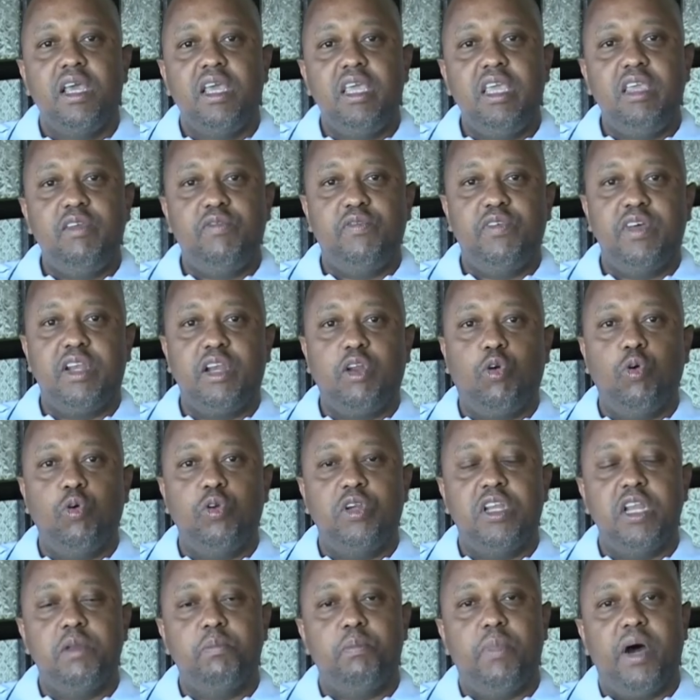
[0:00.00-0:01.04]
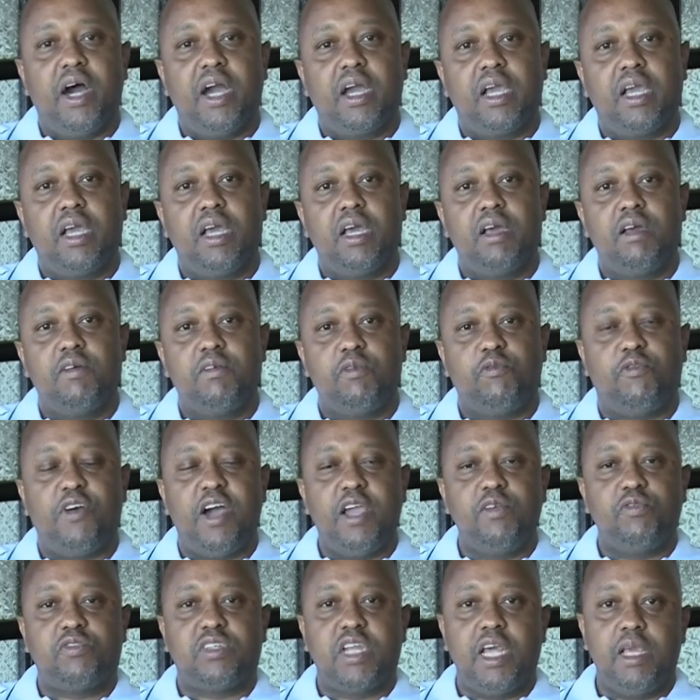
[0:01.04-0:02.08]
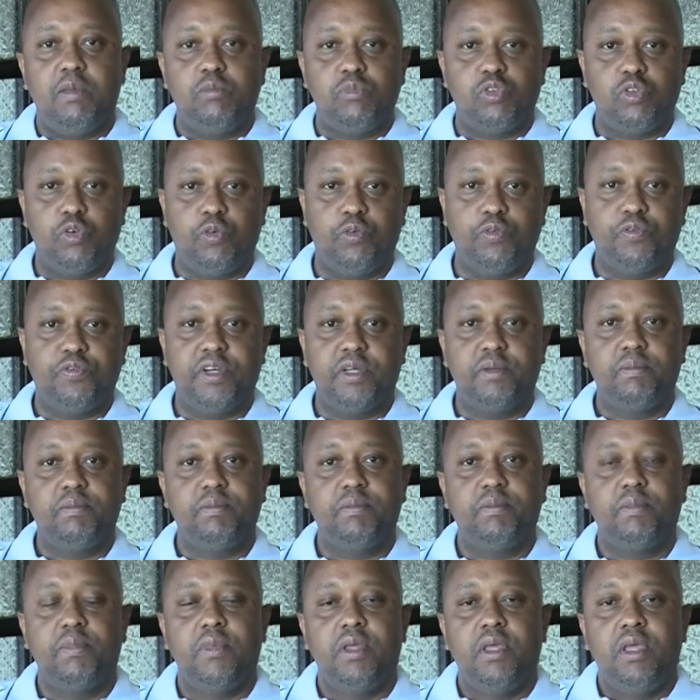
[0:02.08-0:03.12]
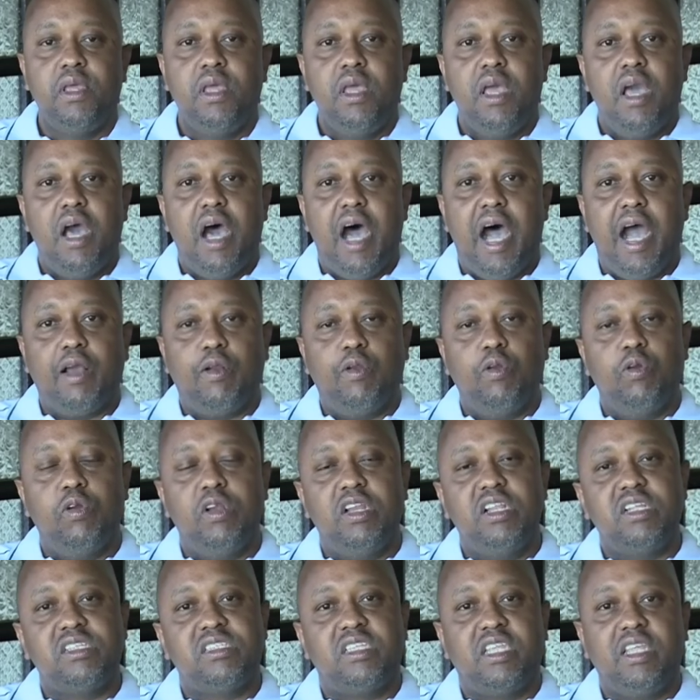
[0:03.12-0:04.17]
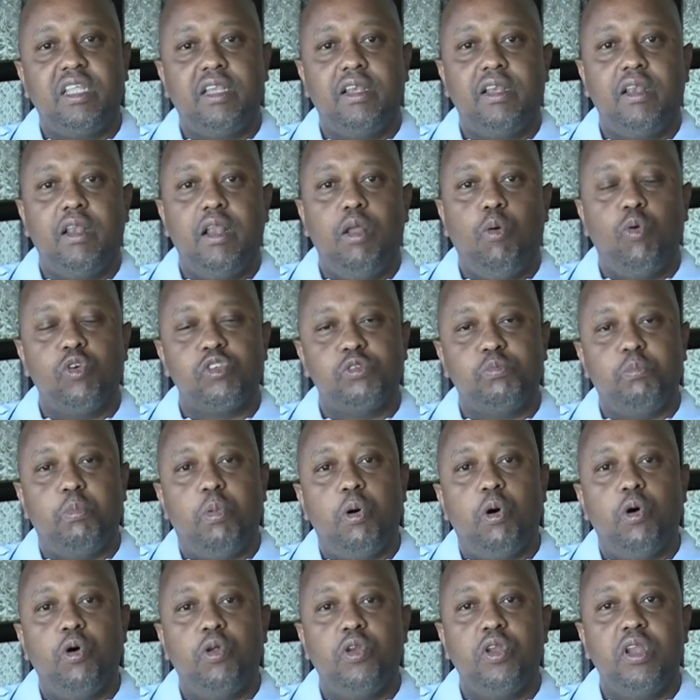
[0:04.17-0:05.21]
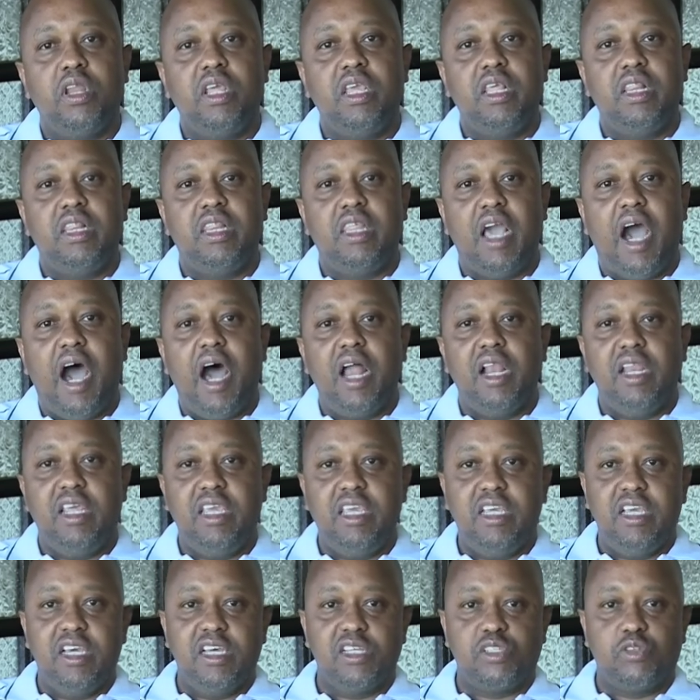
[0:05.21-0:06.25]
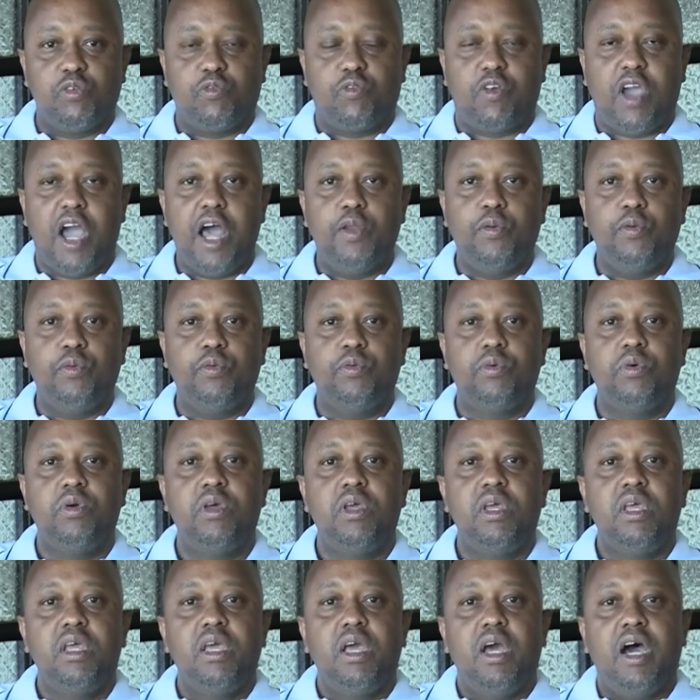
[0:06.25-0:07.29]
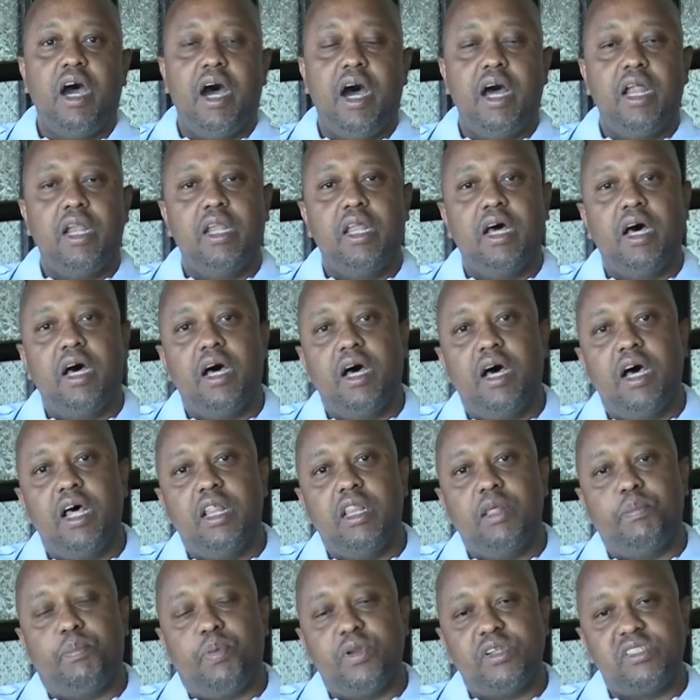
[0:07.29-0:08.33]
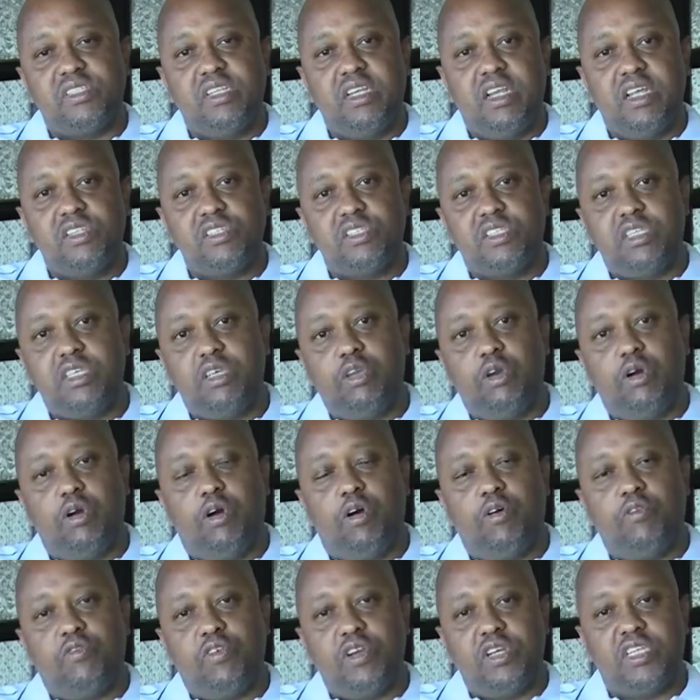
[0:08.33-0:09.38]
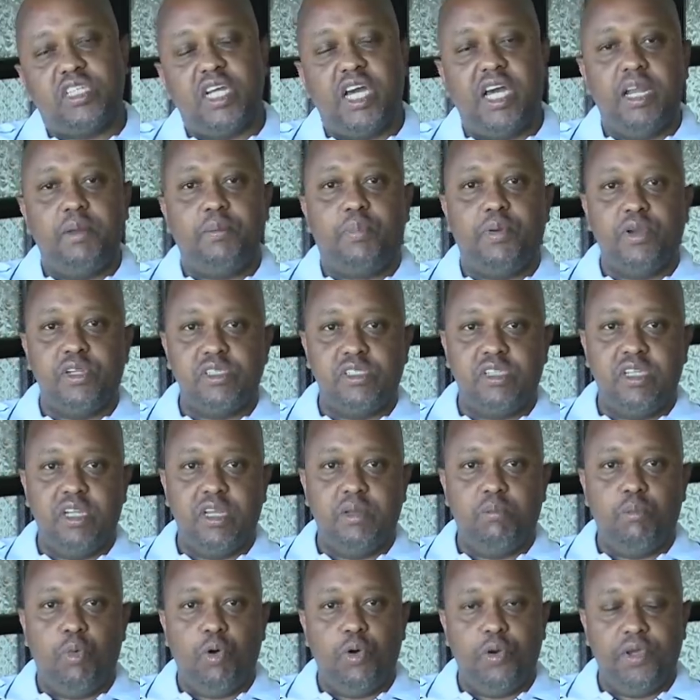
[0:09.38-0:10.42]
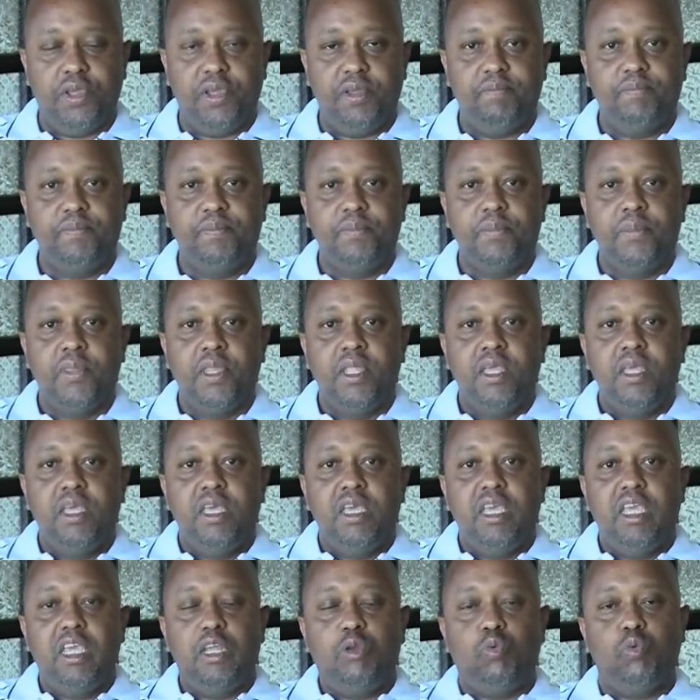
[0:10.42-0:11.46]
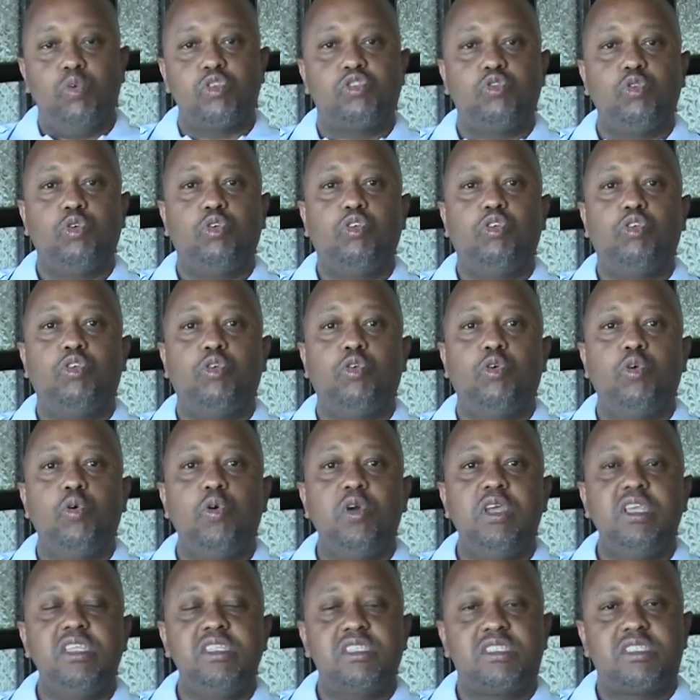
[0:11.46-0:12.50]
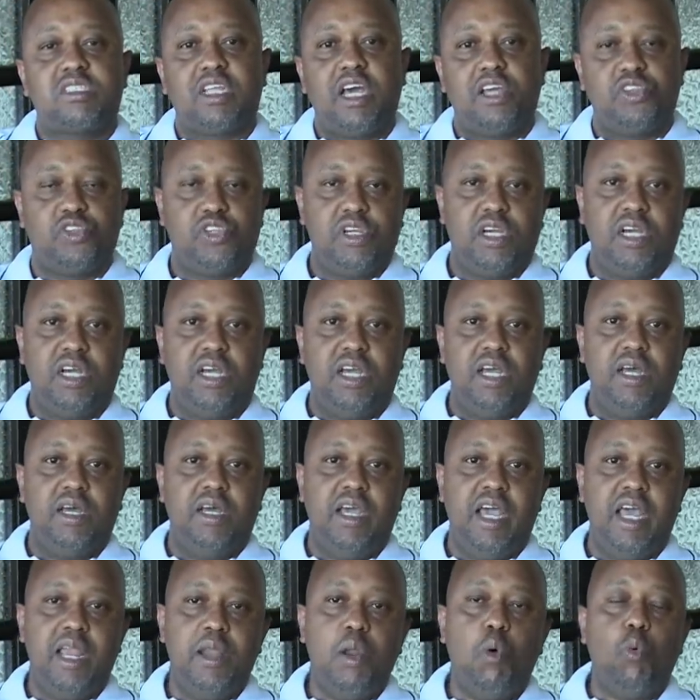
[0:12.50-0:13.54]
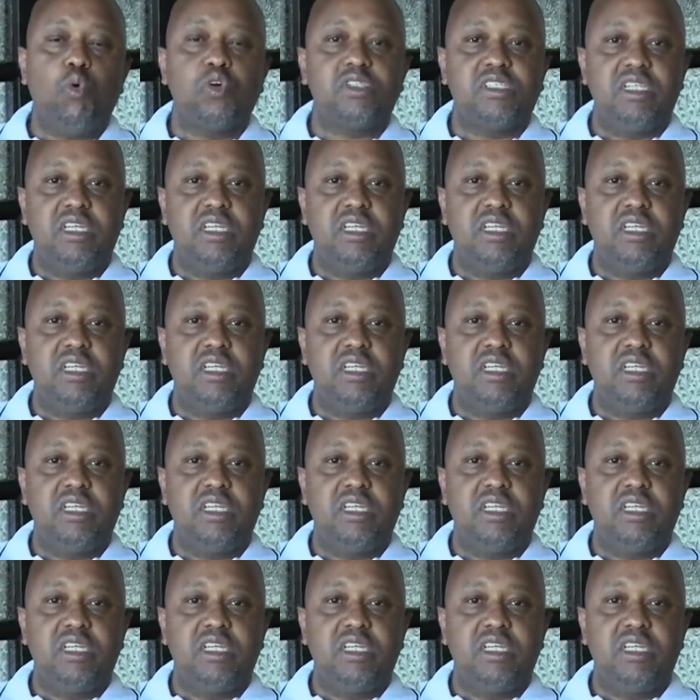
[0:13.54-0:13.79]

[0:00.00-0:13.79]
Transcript: even Goldenberg 5 times over. Anglo Leasing was born in the early years of KANU under the presidency of retired President Moi. It was to grow in stature and was